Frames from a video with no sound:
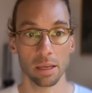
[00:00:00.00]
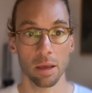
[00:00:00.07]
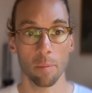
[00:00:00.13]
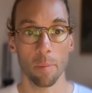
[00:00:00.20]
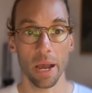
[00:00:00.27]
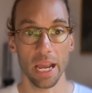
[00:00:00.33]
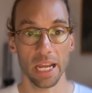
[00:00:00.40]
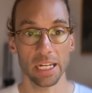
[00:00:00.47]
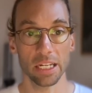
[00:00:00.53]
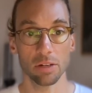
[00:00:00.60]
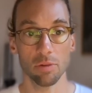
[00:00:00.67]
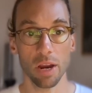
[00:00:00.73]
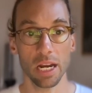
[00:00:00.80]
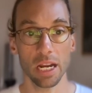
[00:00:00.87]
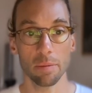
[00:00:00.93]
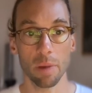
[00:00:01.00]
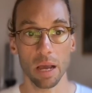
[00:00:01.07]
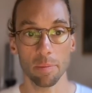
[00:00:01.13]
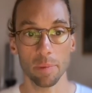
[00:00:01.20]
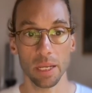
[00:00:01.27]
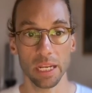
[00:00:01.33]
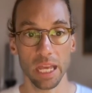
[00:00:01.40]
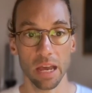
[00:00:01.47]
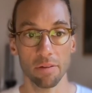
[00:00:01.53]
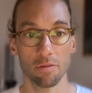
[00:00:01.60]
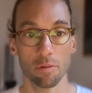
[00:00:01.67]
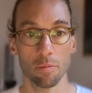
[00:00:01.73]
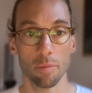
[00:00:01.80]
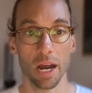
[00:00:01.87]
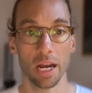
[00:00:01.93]
by integrating my PDF
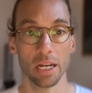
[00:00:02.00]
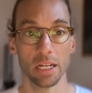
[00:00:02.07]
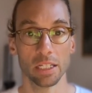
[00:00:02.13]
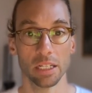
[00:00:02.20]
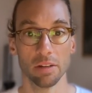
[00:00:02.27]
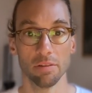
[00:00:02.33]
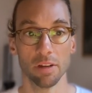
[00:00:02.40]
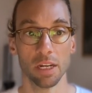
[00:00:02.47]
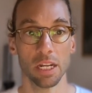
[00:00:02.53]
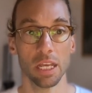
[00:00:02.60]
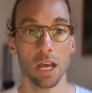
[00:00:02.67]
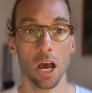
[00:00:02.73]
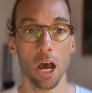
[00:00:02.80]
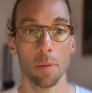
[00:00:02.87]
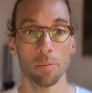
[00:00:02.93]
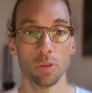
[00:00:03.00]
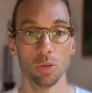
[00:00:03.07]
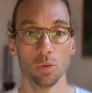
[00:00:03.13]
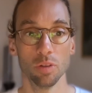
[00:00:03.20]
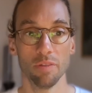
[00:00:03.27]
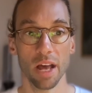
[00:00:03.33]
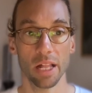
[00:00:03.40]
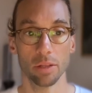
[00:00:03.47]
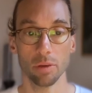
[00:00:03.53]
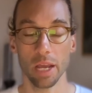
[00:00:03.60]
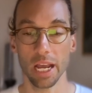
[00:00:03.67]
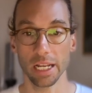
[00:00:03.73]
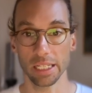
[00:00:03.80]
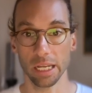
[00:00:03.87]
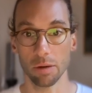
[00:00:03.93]
from minus infinity up to the value
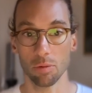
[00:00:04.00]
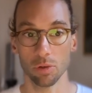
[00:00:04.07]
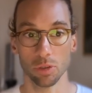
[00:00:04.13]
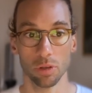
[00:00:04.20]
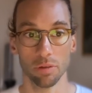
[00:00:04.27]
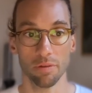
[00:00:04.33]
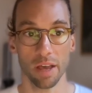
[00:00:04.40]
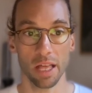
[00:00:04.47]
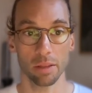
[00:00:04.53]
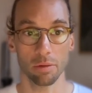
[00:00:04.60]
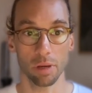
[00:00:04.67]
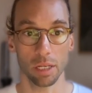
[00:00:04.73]
x I want to evaluate.